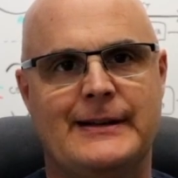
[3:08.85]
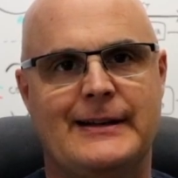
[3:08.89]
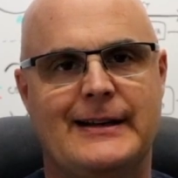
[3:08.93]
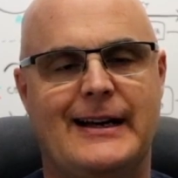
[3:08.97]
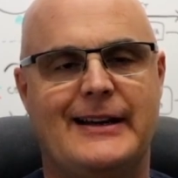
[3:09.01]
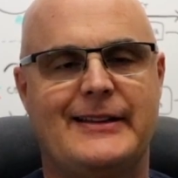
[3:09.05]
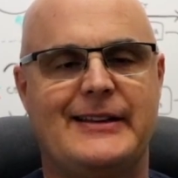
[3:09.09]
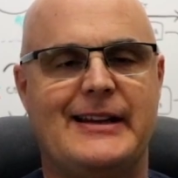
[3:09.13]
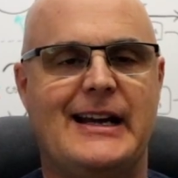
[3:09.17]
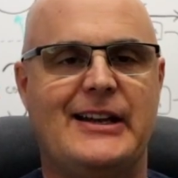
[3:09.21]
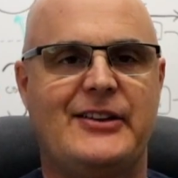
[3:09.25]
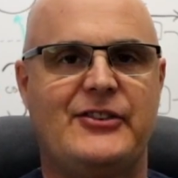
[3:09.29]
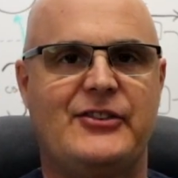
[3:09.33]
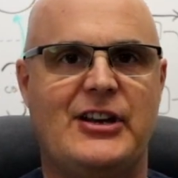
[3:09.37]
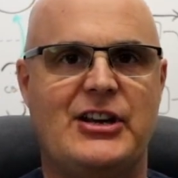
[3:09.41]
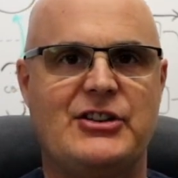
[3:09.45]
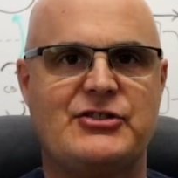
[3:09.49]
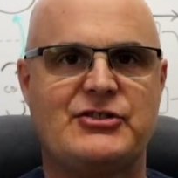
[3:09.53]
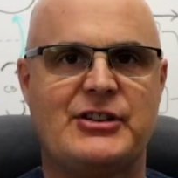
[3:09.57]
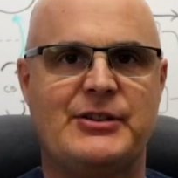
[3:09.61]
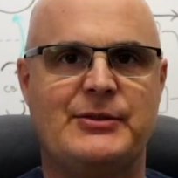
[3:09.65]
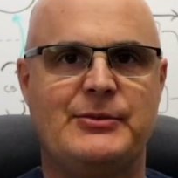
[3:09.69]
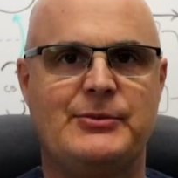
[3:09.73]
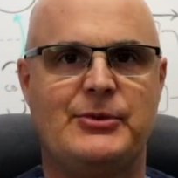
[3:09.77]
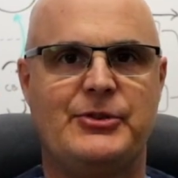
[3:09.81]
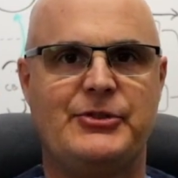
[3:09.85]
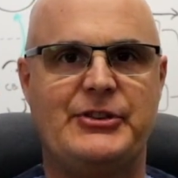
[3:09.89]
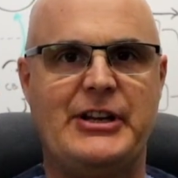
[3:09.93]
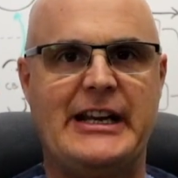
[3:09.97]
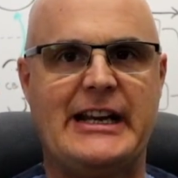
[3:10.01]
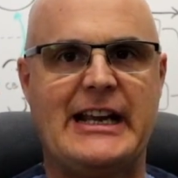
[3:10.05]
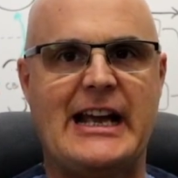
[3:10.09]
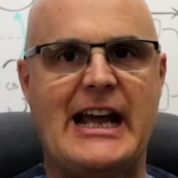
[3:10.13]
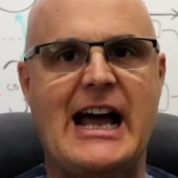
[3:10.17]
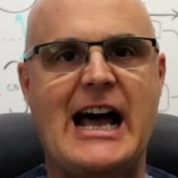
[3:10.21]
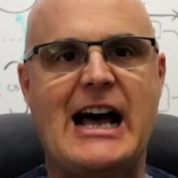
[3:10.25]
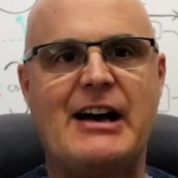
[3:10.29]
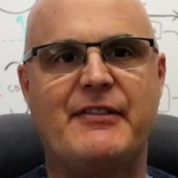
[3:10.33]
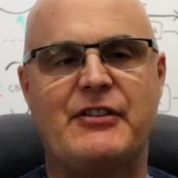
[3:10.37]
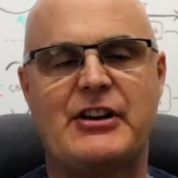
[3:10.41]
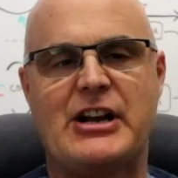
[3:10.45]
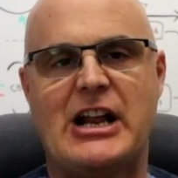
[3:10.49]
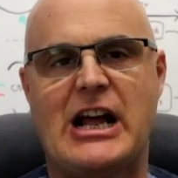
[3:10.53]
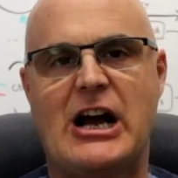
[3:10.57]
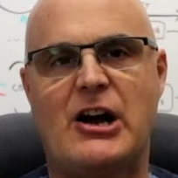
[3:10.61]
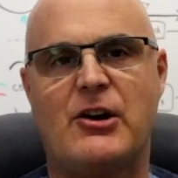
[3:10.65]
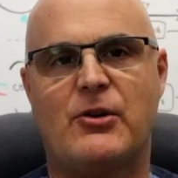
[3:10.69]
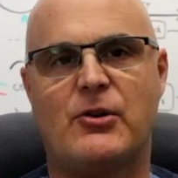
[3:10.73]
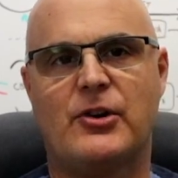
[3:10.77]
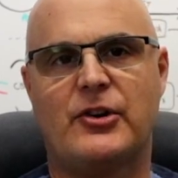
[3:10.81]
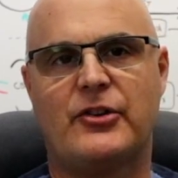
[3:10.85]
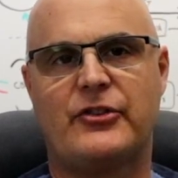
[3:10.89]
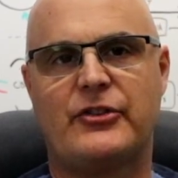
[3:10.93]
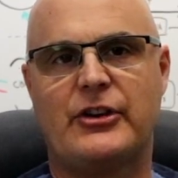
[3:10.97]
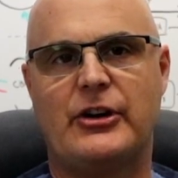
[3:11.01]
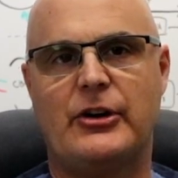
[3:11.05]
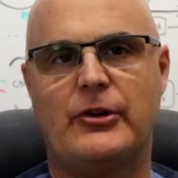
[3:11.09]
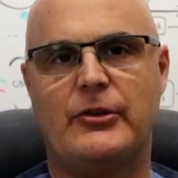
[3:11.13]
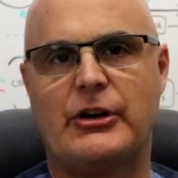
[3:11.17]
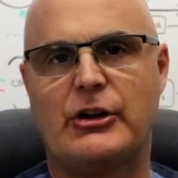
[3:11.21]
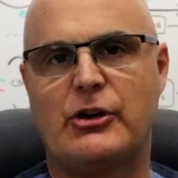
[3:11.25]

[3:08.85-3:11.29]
At that session, we'll take a half an hour or so